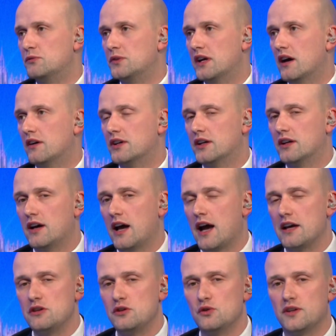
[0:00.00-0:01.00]
We have a
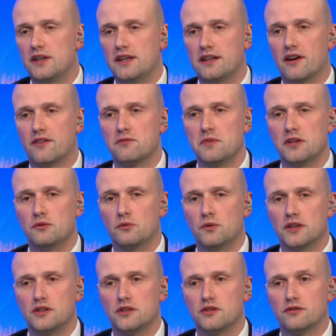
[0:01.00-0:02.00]
UK government
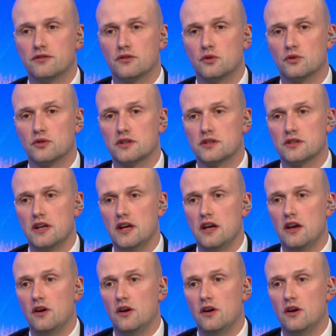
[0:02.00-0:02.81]
which, of course,